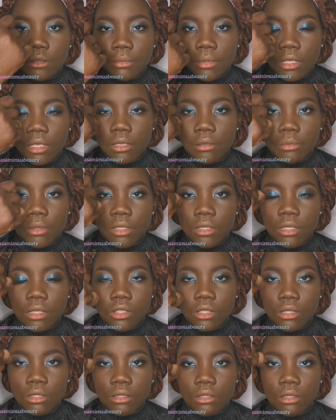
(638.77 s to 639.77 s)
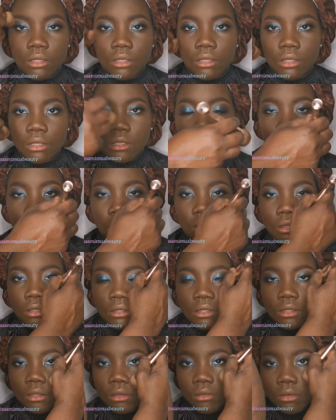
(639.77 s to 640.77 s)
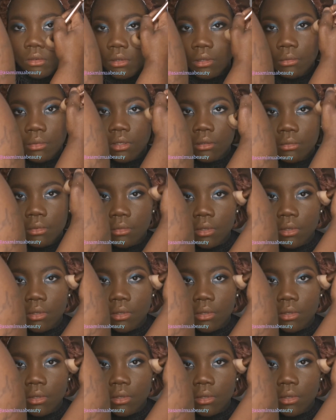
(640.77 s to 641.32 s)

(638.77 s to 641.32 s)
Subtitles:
And then, as per usual, I always go in with my